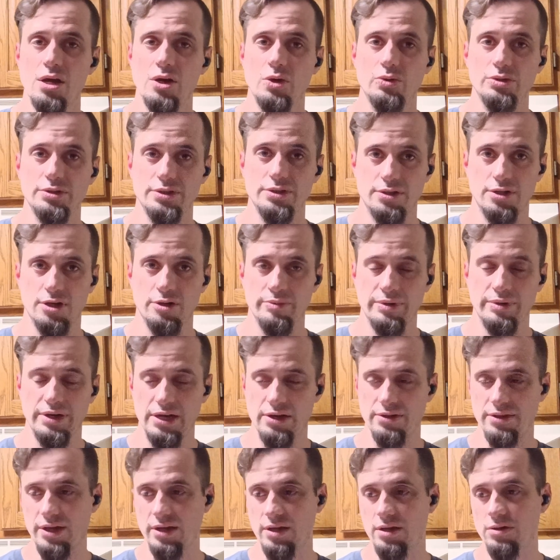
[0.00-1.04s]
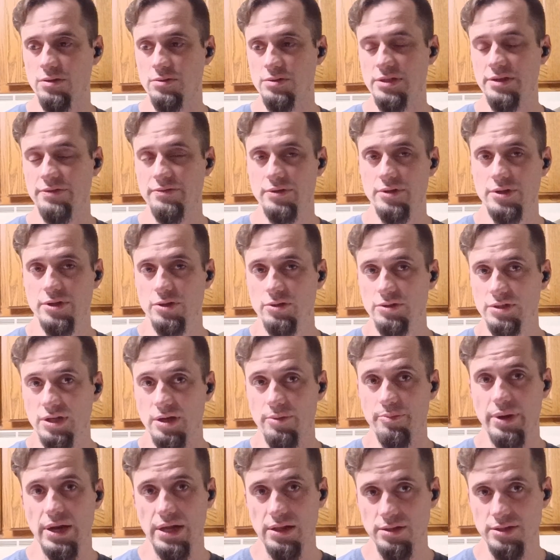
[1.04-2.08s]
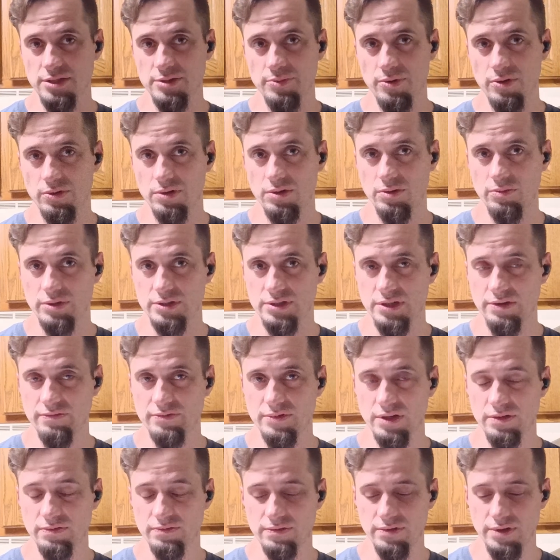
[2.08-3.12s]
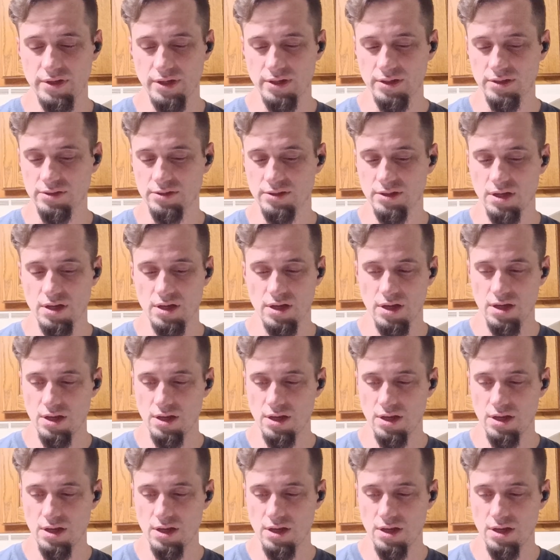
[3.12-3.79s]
will determine how that goes. If you're using a pellet smoker, which I've done for years,